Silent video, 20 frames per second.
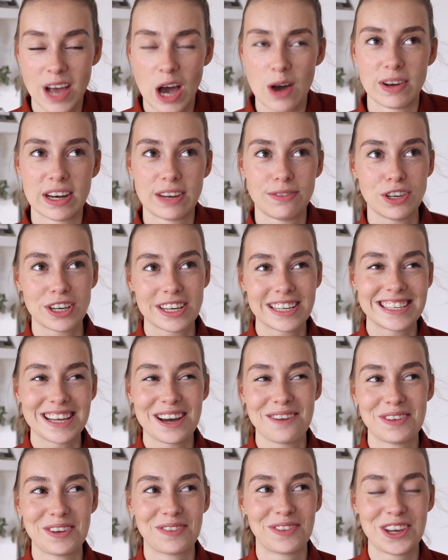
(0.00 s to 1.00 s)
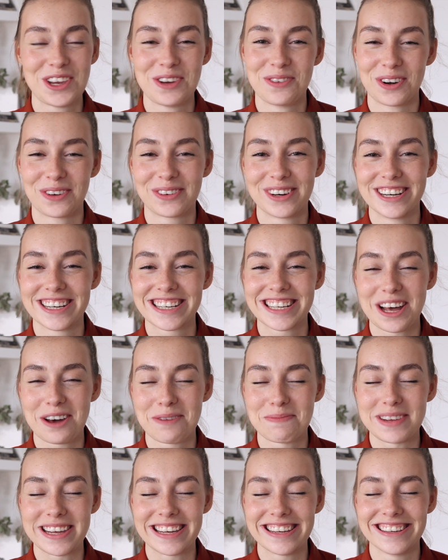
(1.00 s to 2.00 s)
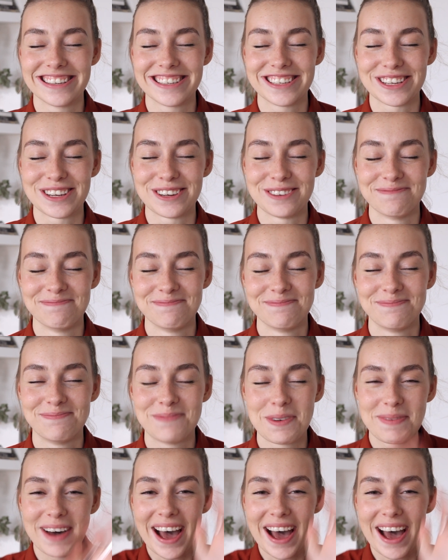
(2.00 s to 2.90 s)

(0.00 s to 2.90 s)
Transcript: Oh, and if you could tell me what you want to watch, that would be good too. Bye